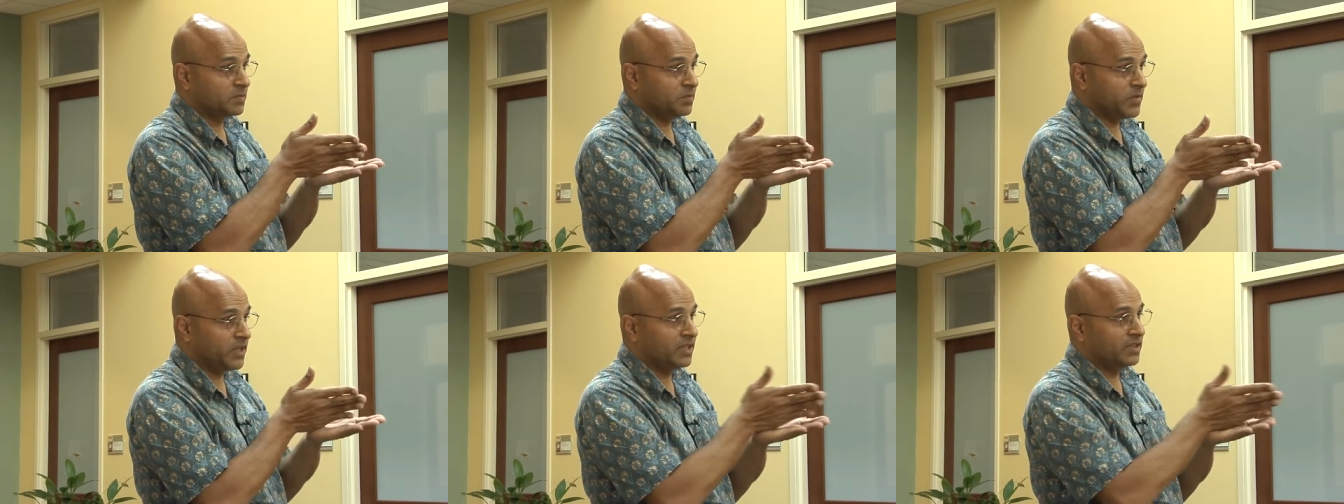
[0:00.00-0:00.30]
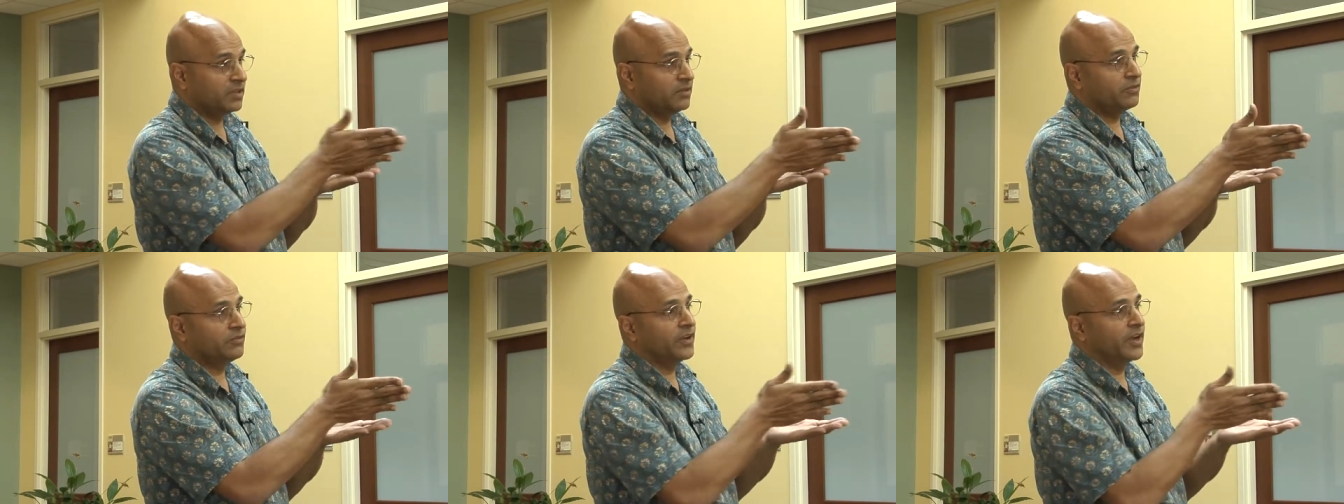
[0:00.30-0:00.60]

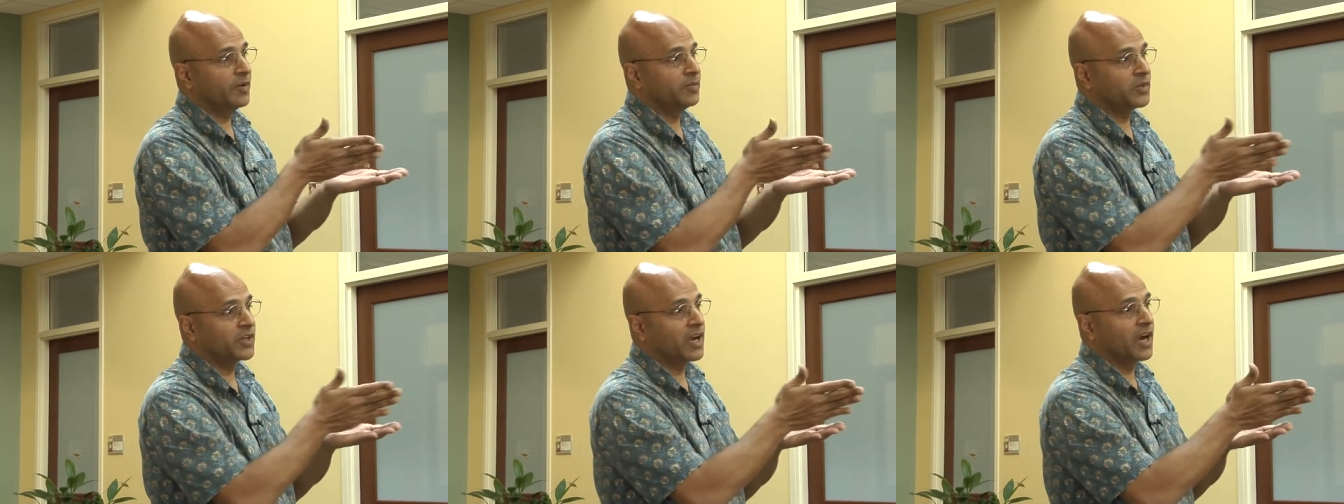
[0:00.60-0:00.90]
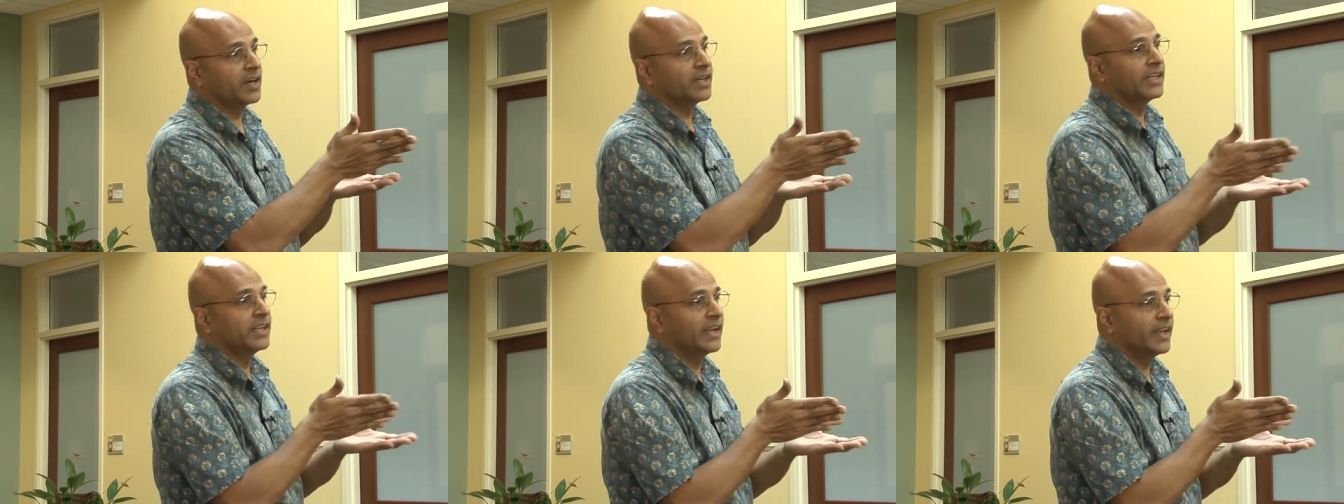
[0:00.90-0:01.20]
been the famed
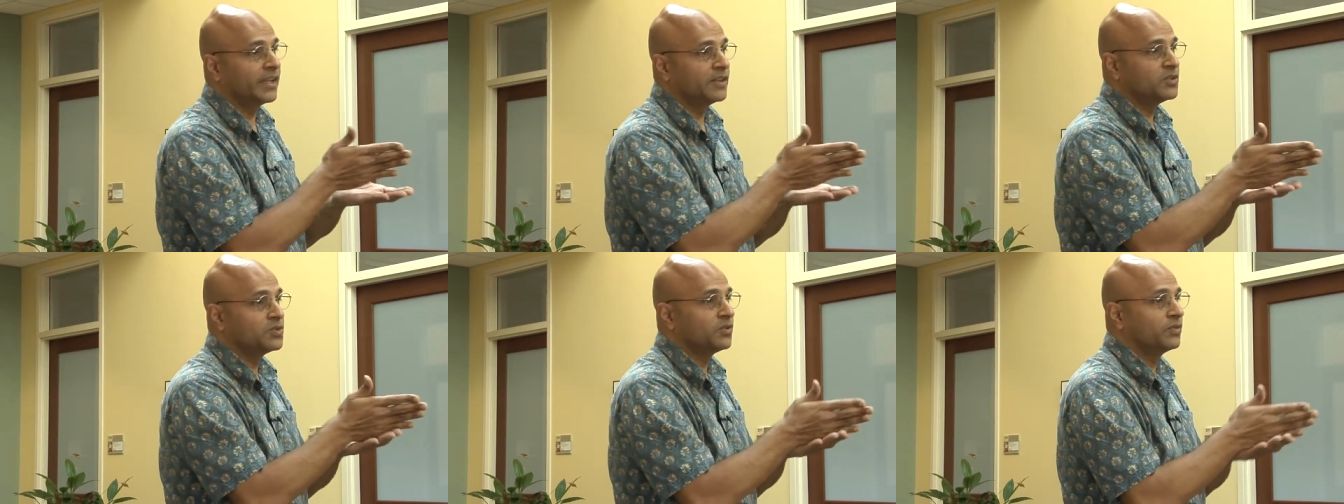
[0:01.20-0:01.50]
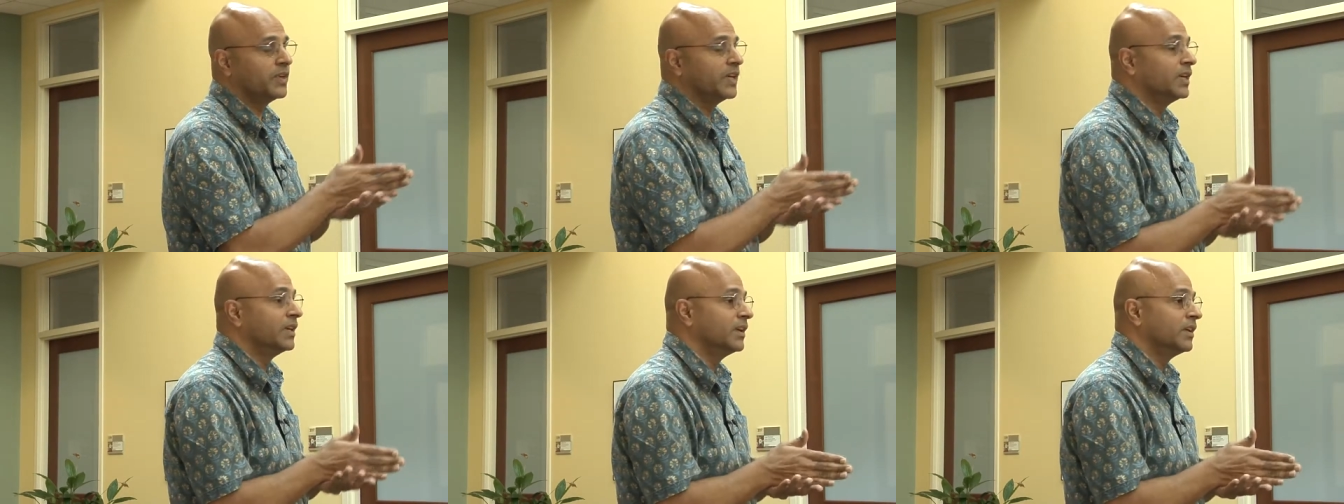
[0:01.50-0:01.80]
cutting edge
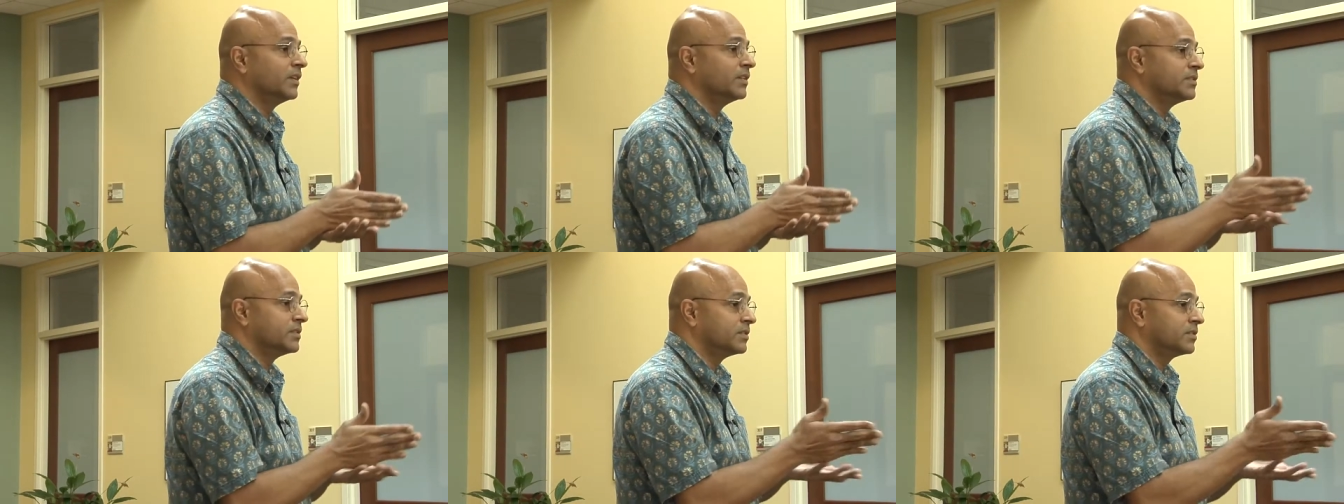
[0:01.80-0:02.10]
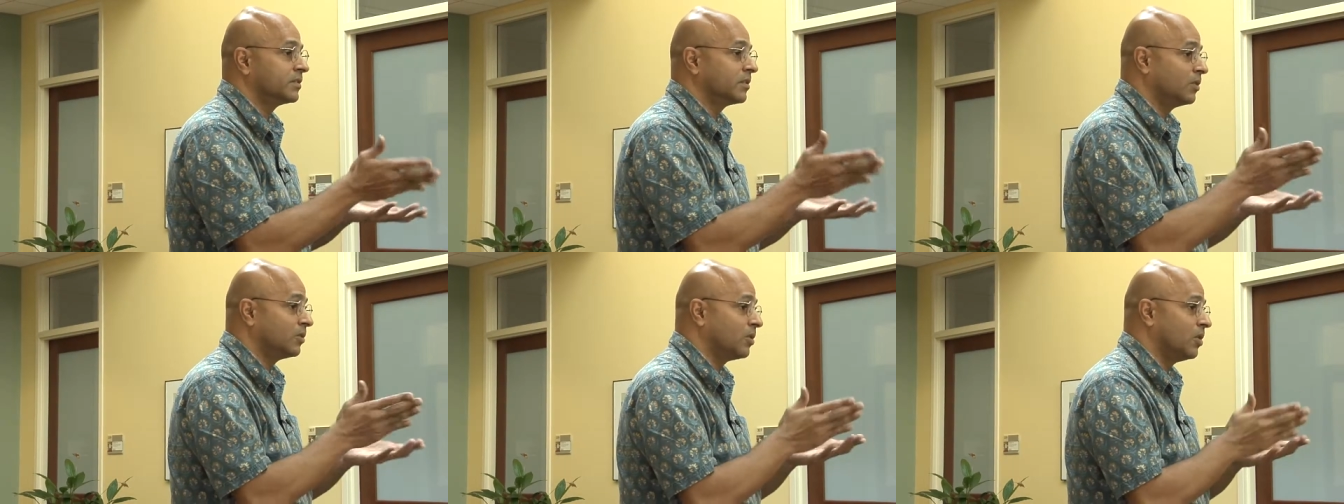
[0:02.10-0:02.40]
of
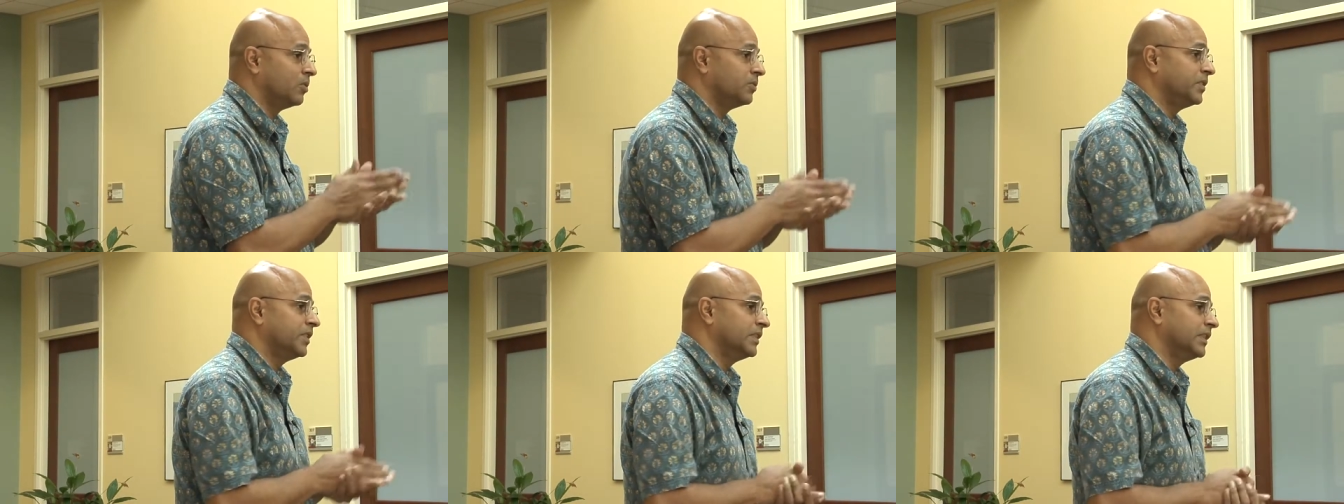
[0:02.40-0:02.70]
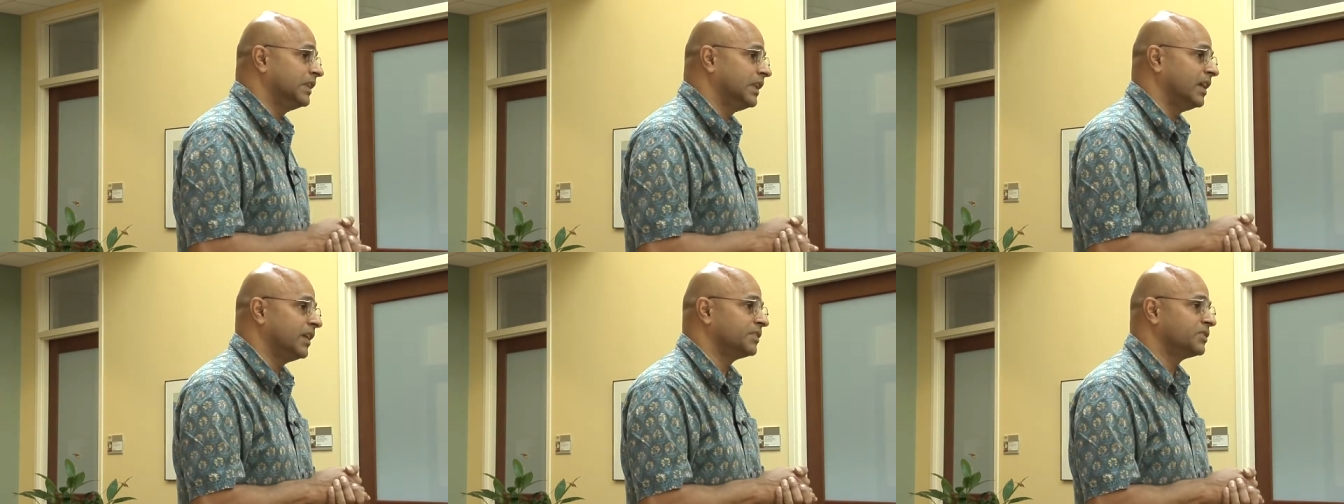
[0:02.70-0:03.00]
India's growth in
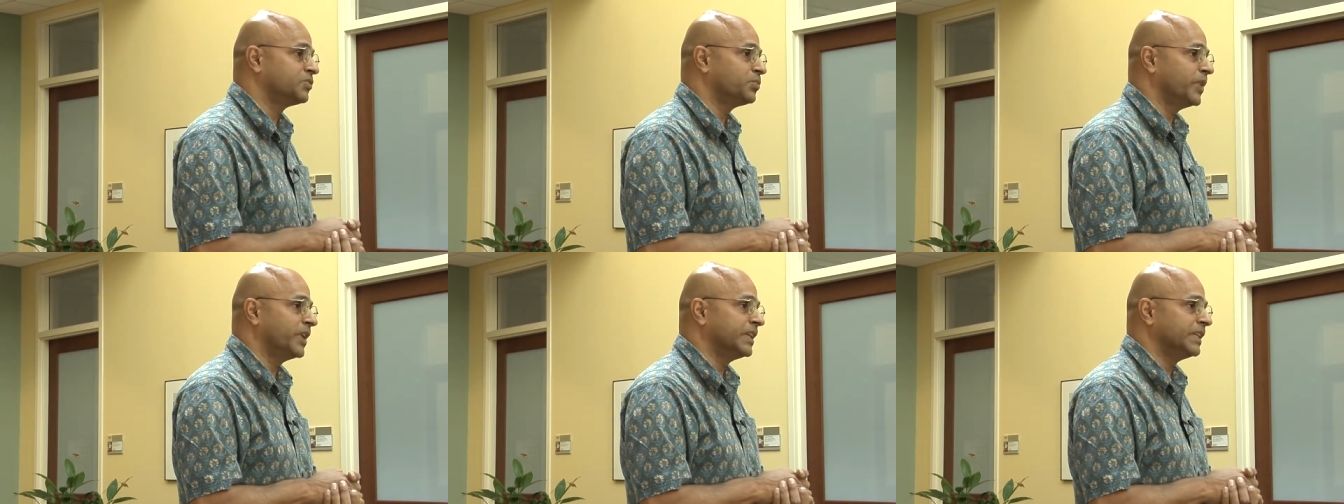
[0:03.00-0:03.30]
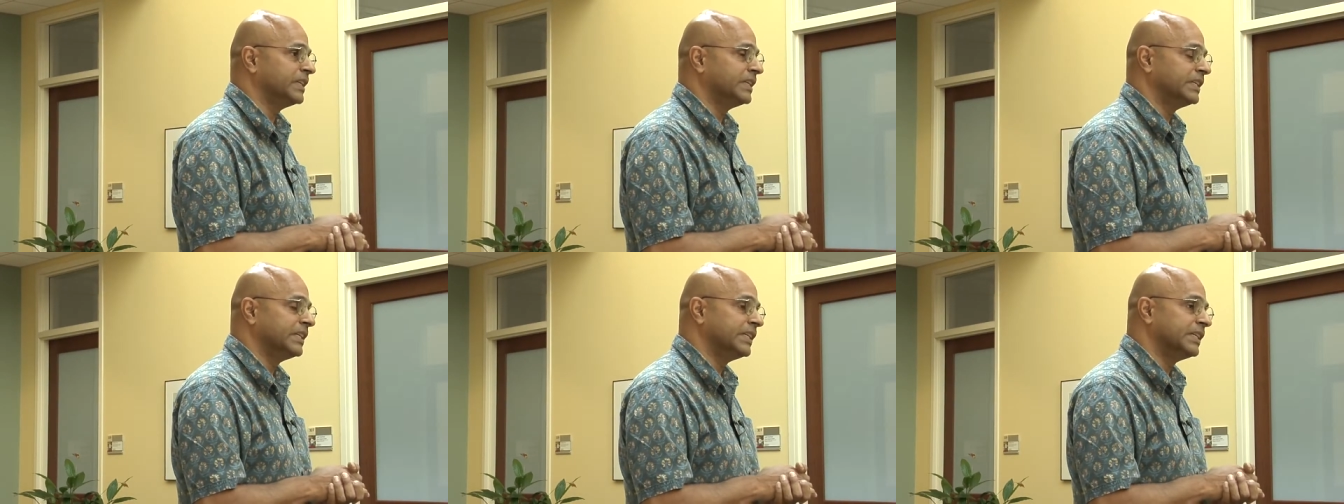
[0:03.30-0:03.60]
the last
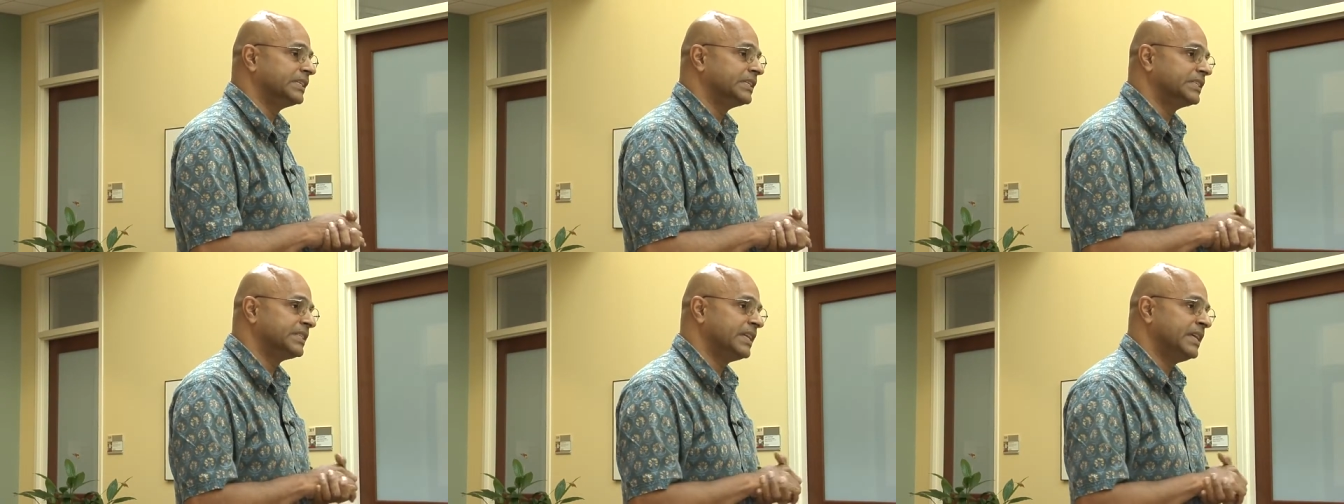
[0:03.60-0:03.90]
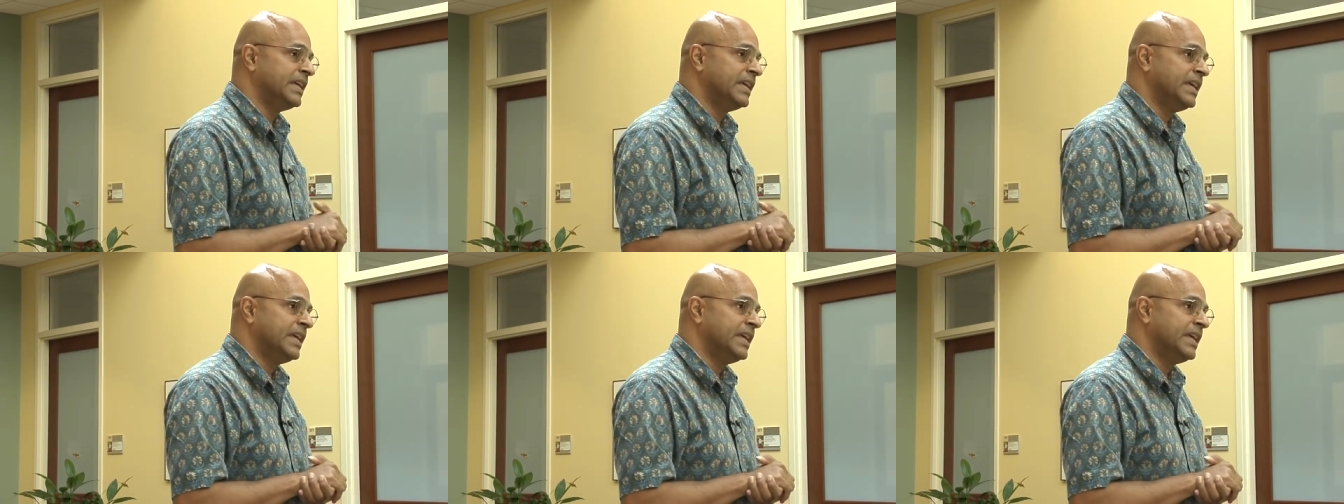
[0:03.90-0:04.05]
20 years,